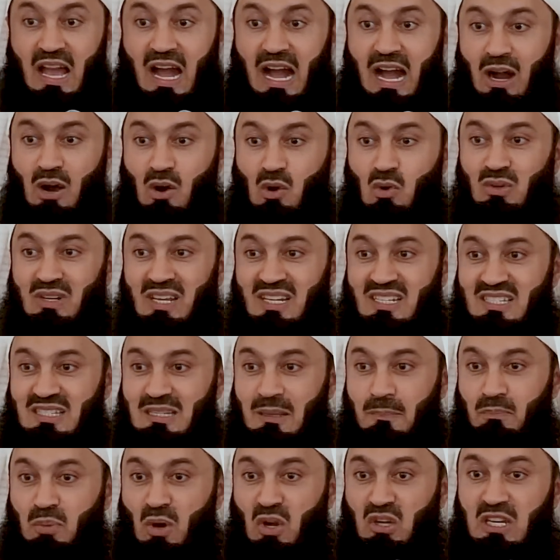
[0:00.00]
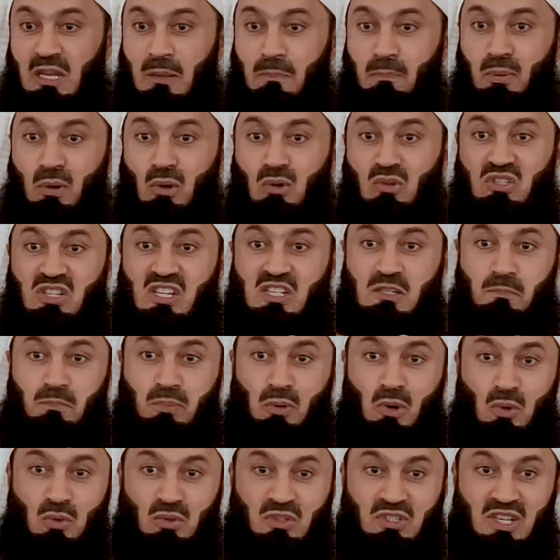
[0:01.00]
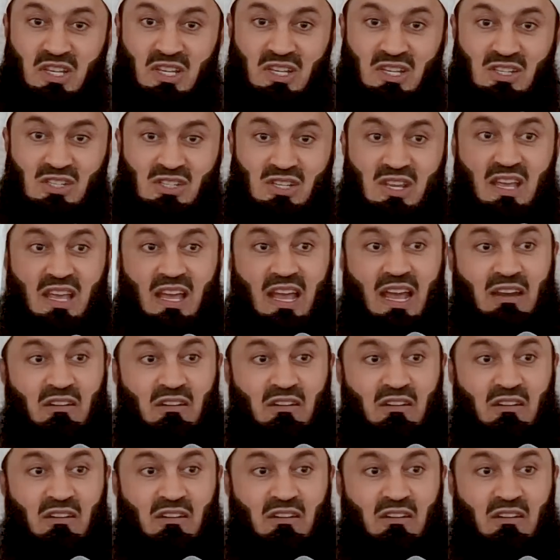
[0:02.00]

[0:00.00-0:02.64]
How does the body process proteins